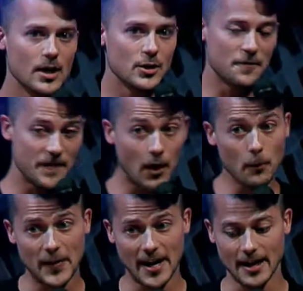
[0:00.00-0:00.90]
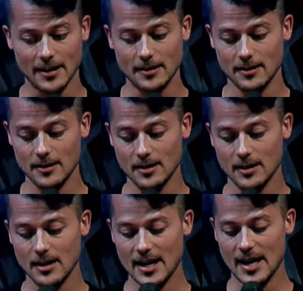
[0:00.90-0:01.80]
You felt pain,
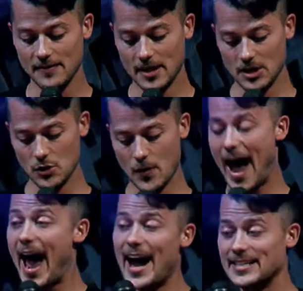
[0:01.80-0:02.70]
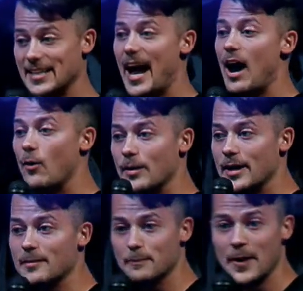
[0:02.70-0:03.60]
and then you acted out
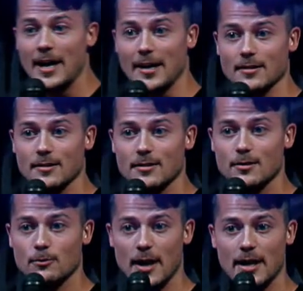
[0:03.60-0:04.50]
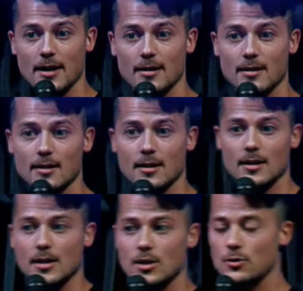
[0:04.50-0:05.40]
in pain right?
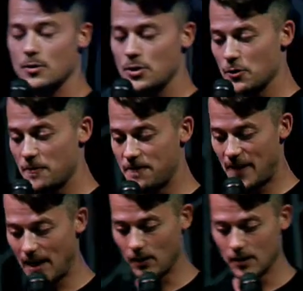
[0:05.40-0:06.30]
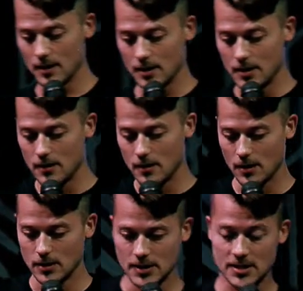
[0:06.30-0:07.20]
You, you felt
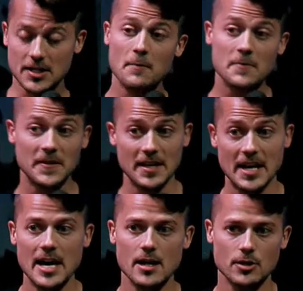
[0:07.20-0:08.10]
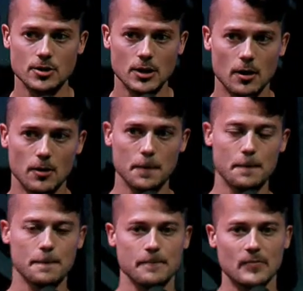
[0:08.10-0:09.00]
something hit your toe,
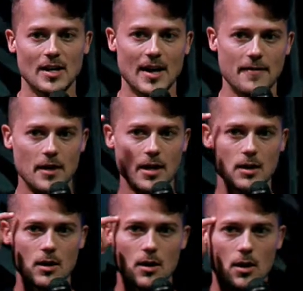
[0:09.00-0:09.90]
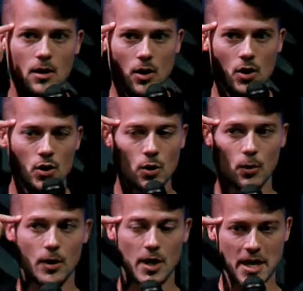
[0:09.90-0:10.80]
and then
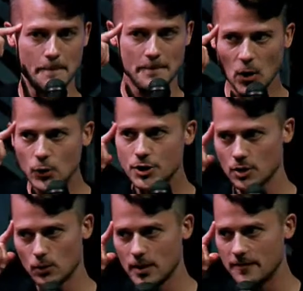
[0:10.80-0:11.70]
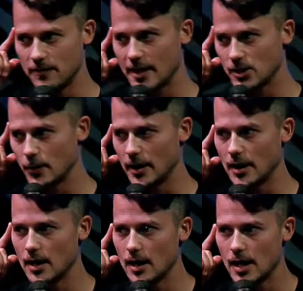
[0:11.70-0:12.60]
your emotional reflex went,
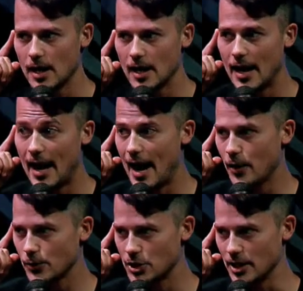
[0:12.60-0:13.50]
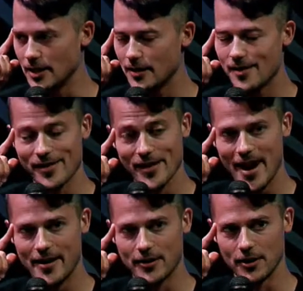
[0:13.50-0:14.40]
ouchie,
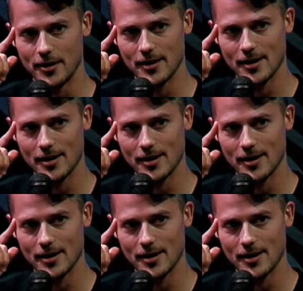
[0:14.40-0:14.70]
that hurt.